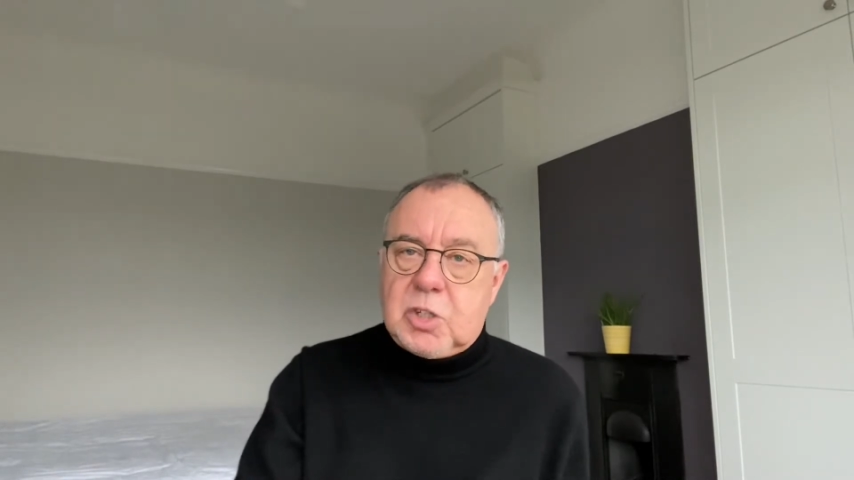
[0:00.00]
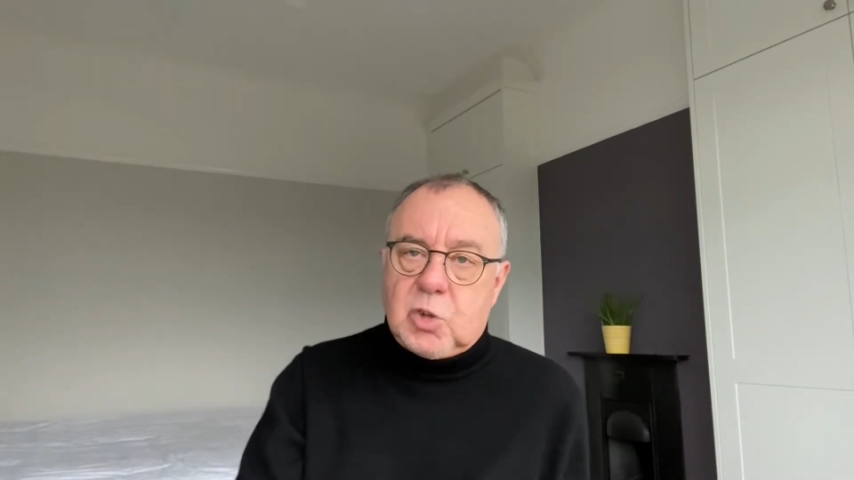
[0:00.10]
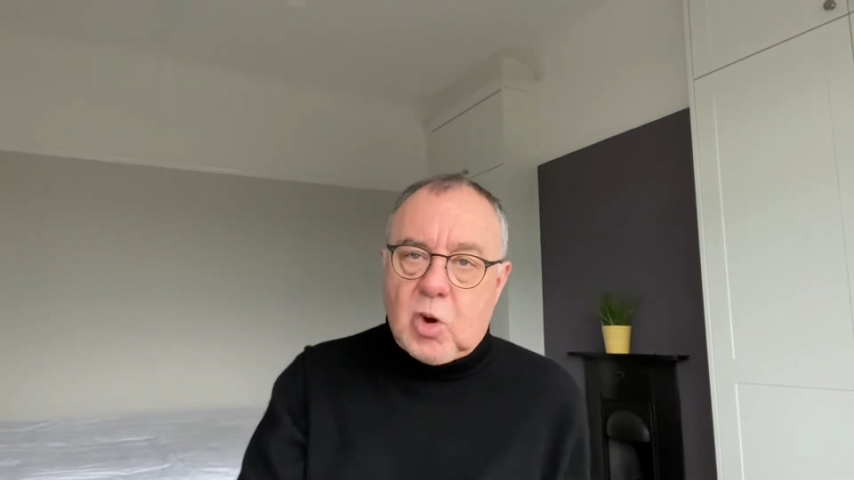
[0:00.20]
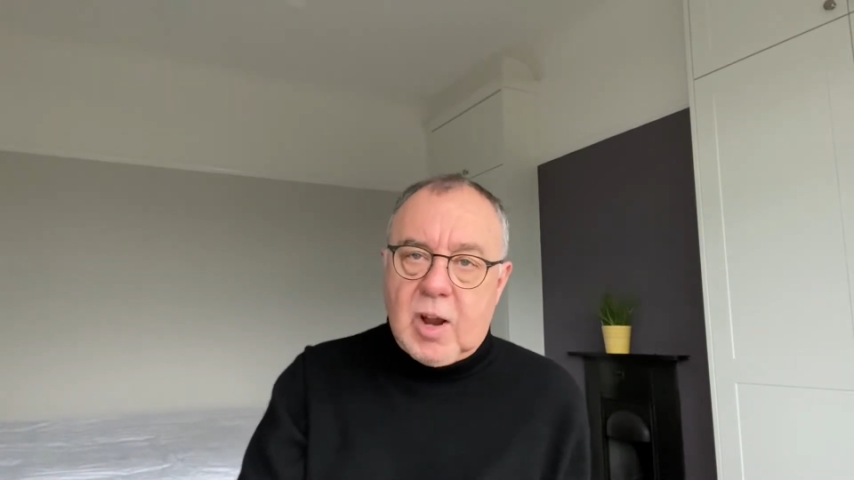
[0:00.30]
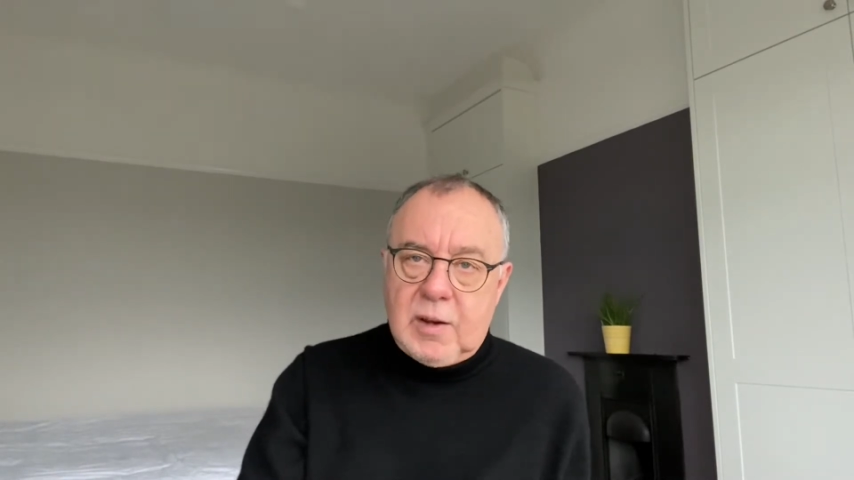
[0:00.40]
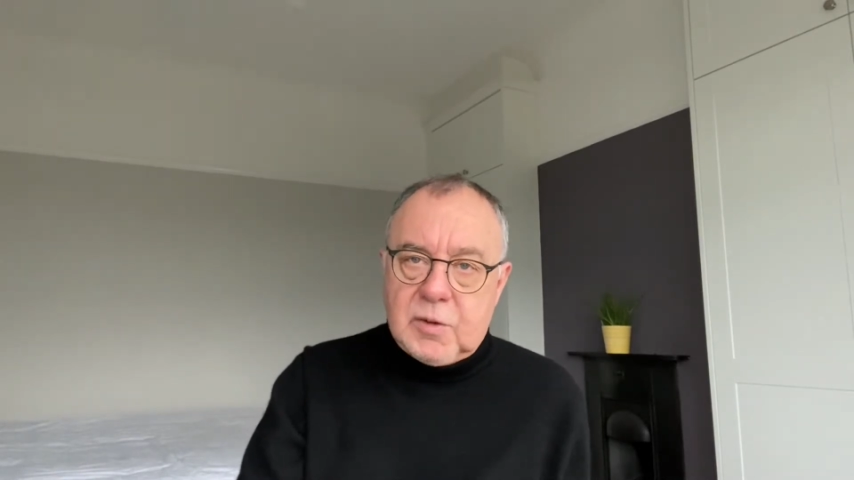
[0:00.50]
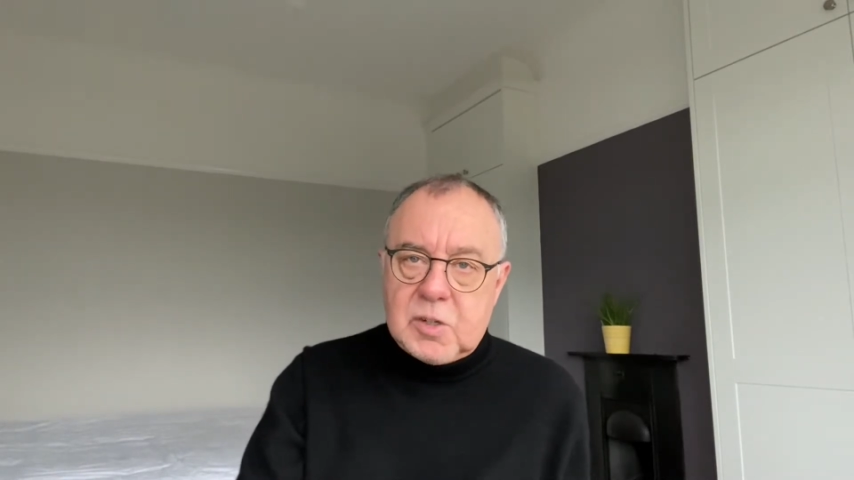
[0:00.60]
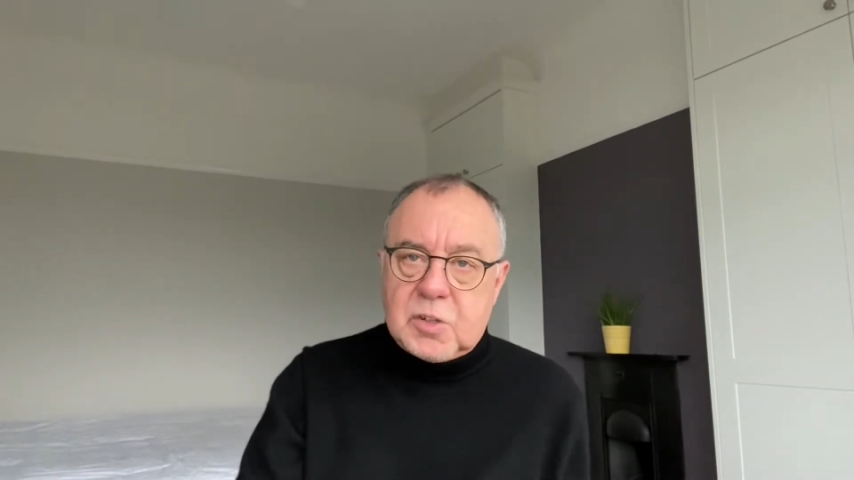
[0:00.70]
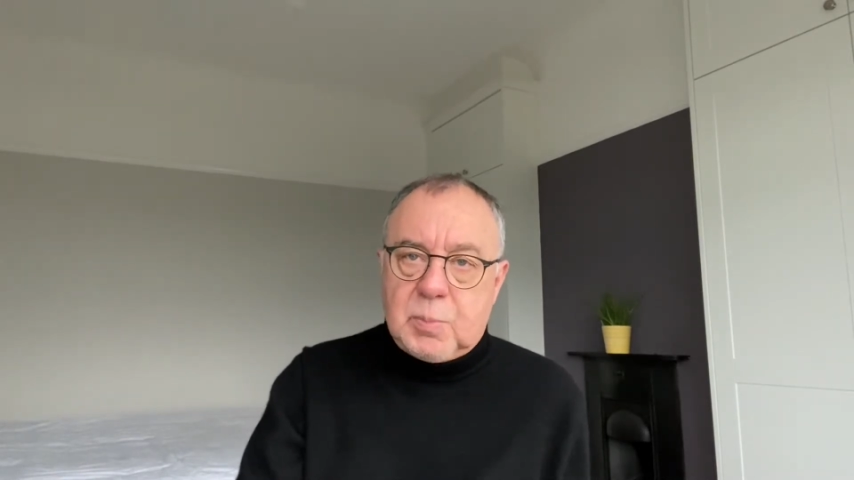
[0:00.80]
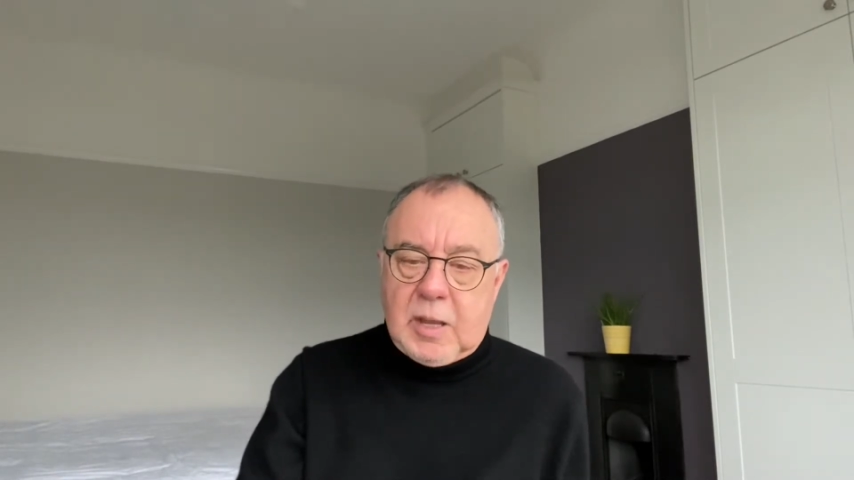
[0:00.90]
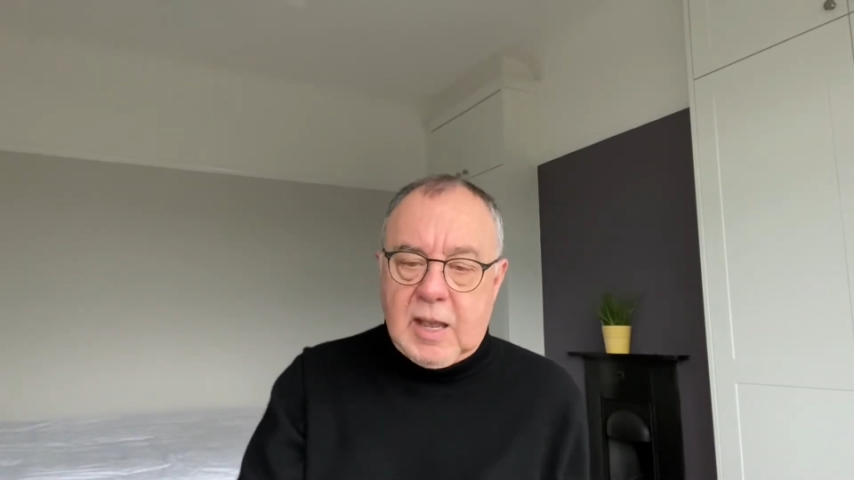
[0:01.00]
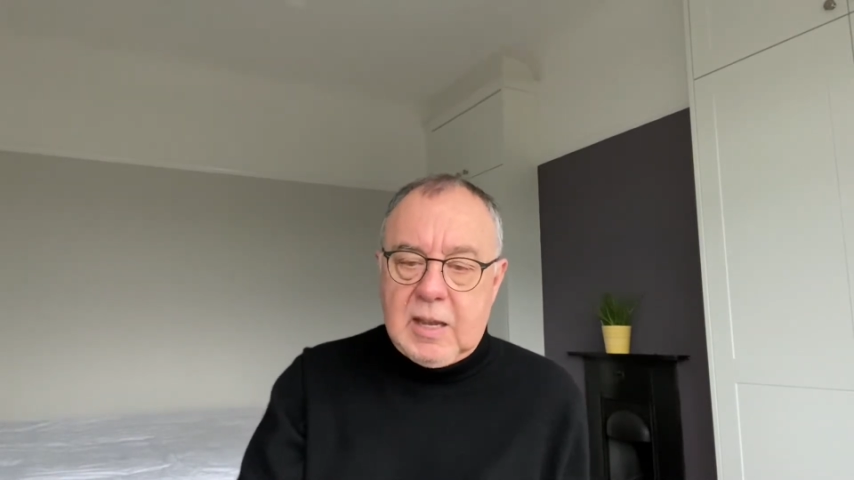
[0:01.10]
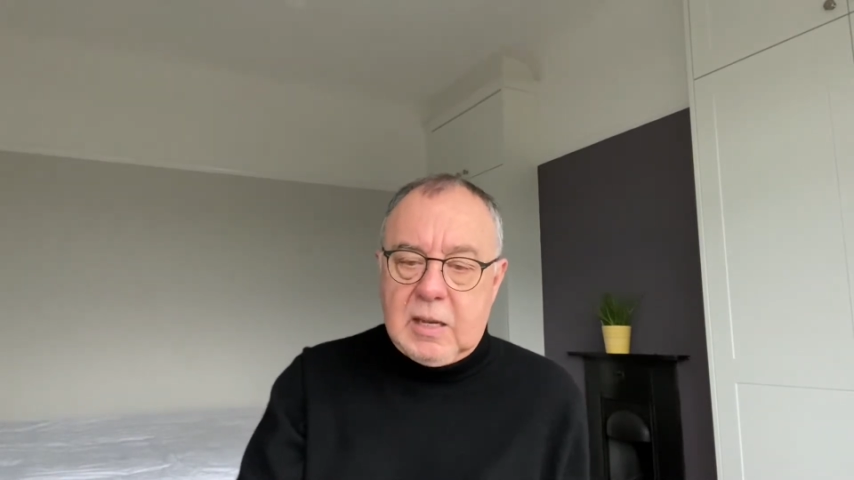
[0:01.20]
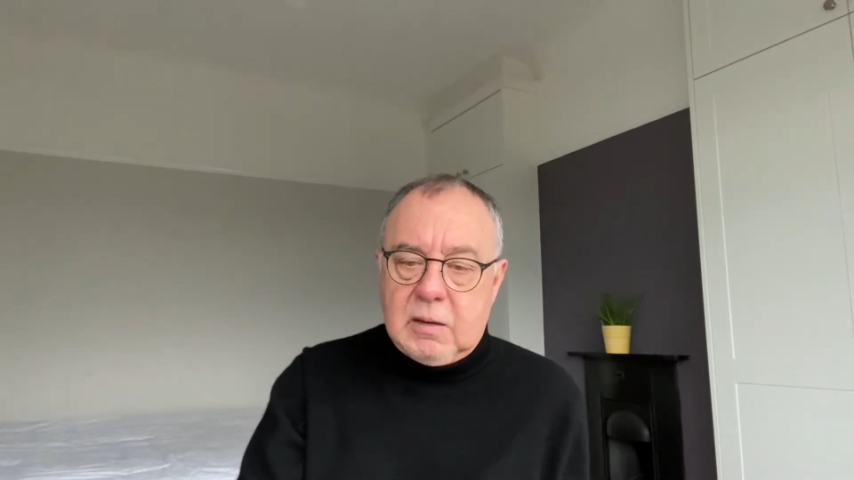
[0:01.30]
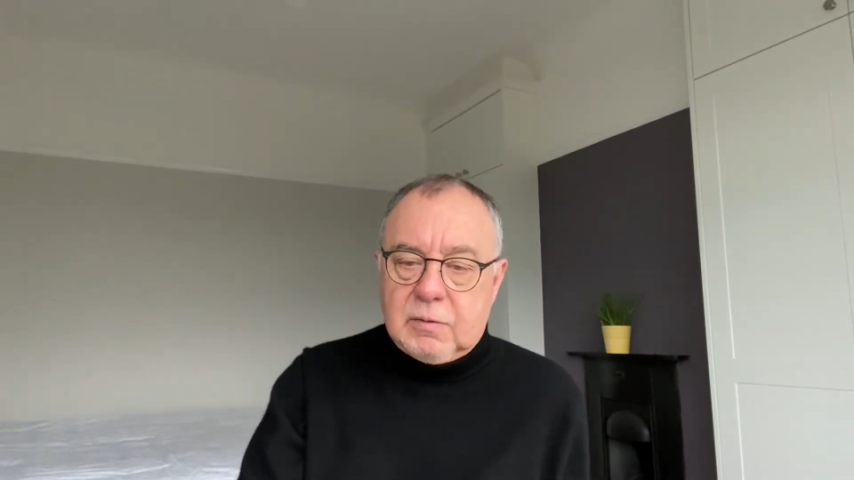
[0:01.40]
drivers
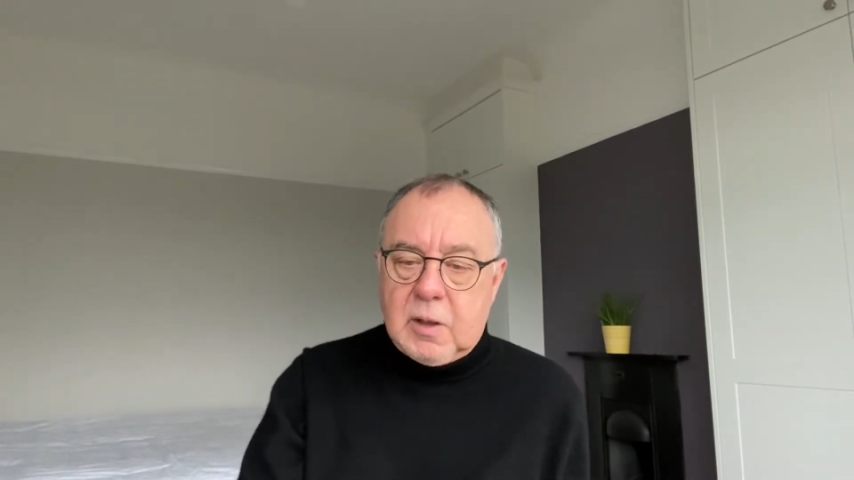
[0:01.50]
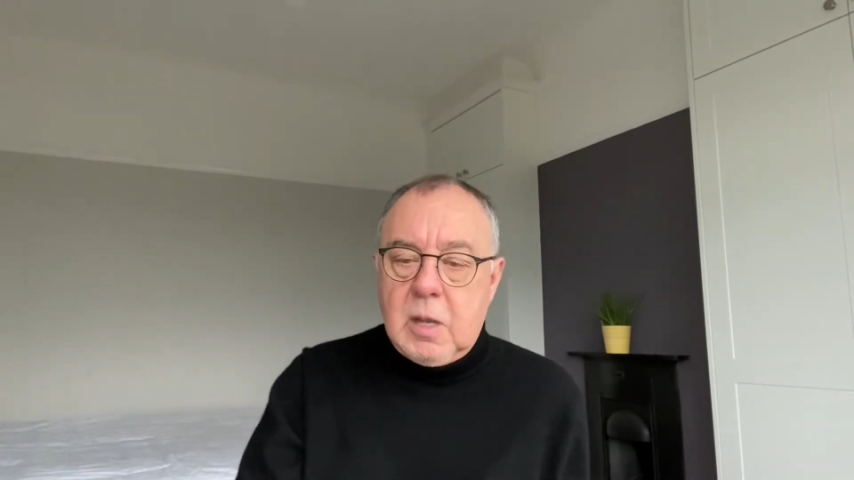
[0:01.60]
behave.